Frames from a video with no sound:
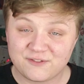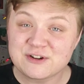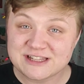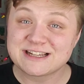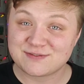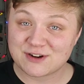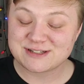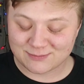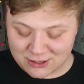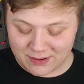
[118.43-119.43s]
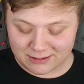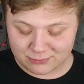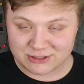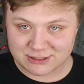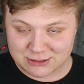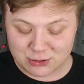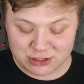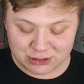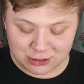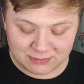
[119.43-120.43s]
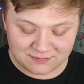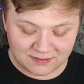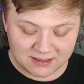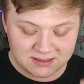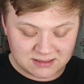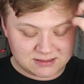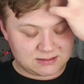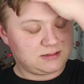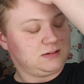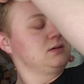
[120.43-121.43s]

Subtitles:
First things first, I'm gonna go ahead and put this lotion on my face.